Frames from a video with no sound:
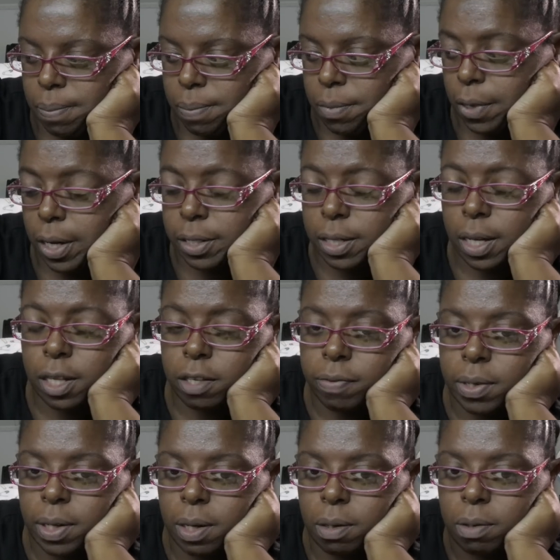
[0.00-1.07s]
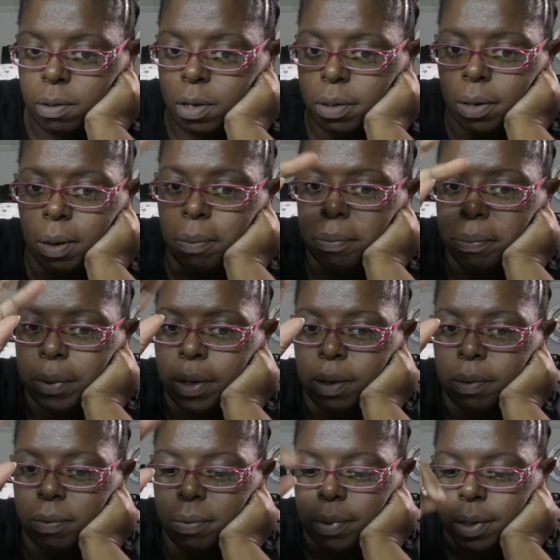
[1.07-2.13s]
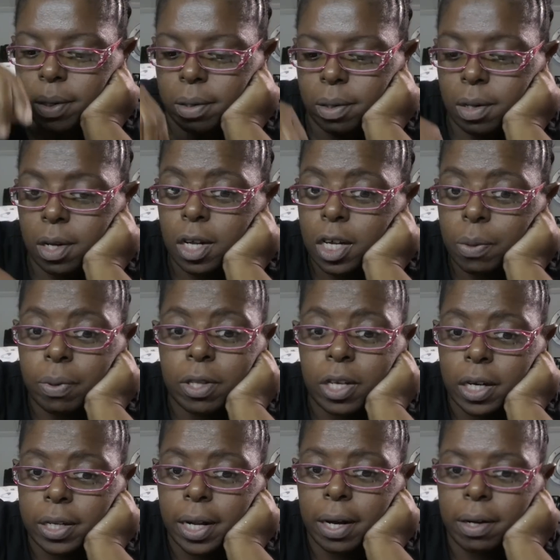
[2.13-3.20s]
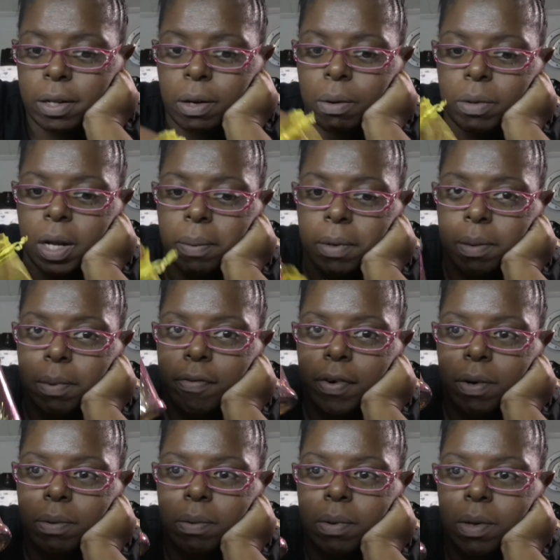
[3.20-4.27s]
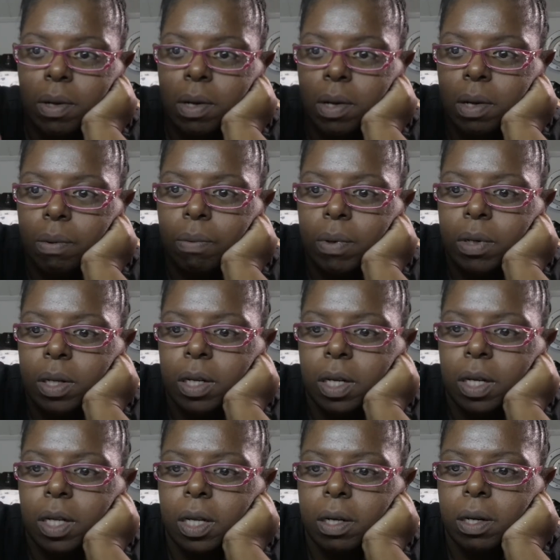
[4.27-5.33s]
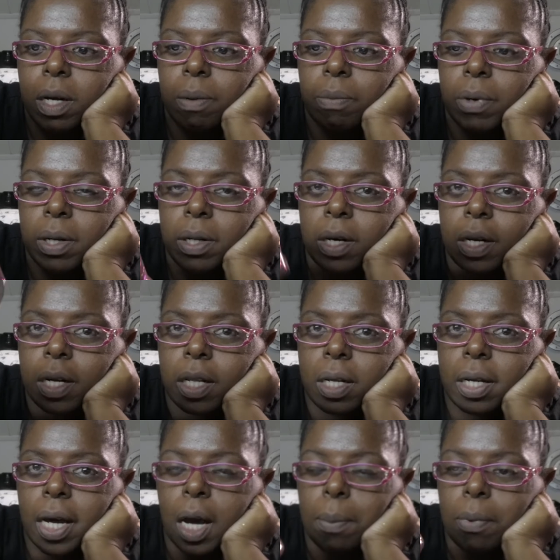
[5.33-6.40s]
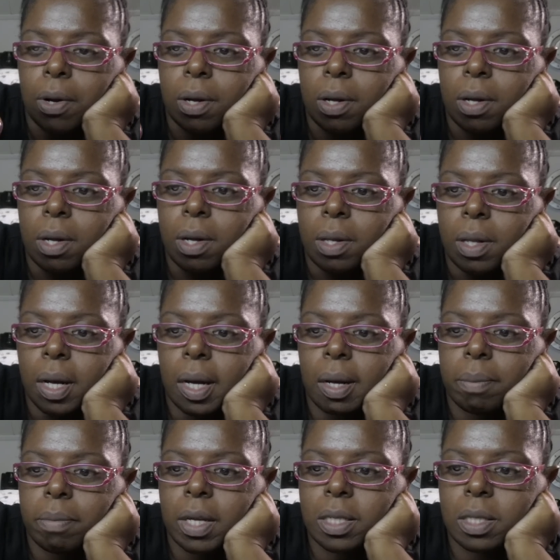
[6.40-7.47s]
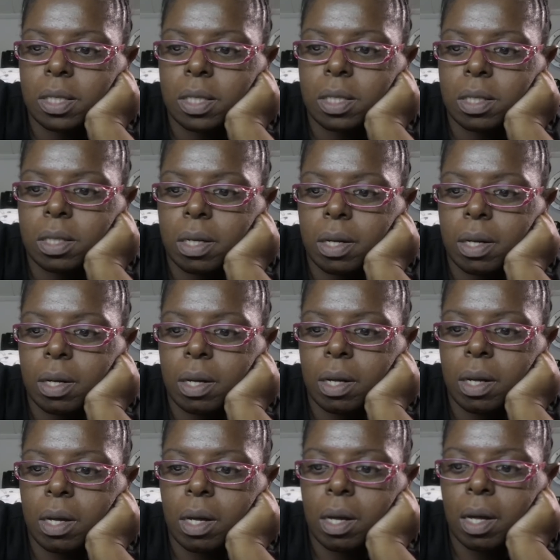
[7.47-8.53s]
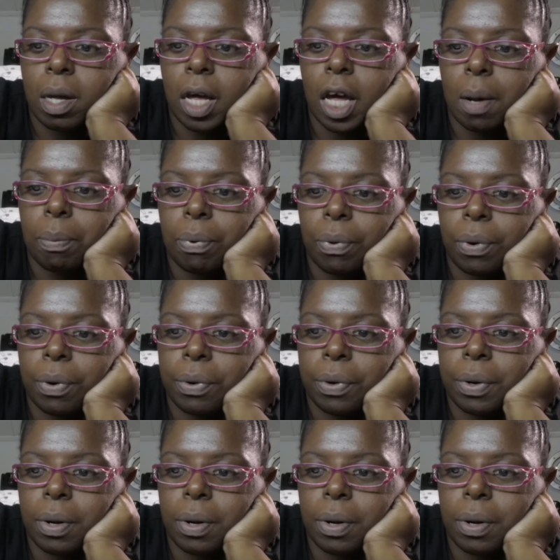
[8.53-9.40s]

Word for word: Like I said, this video, um, I was looking down at the whole time, looking at my phone. Wasn't looking at the, uh, wasn't looking in the camera. Um, this is Emperor.